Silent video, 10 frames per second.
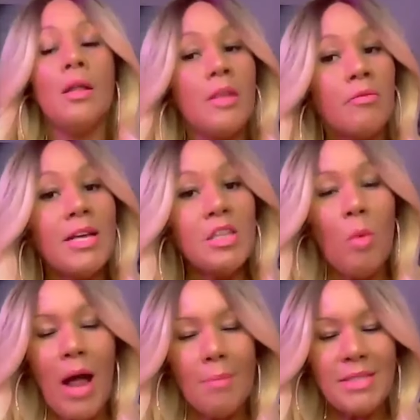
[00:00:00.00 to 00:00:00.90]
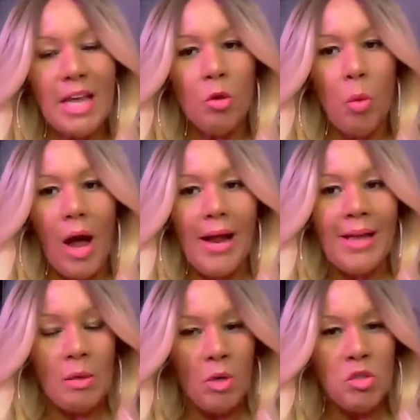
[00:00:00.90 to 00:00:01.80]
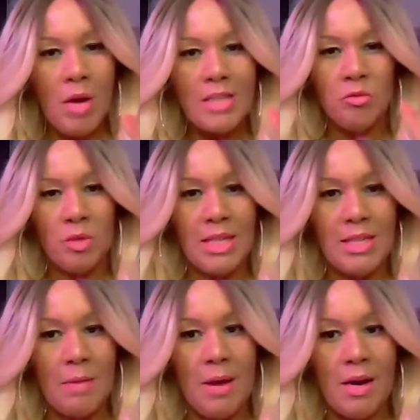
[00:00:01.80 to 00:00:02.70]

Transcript: The reason why I'm saying why is I want you guys to really think about,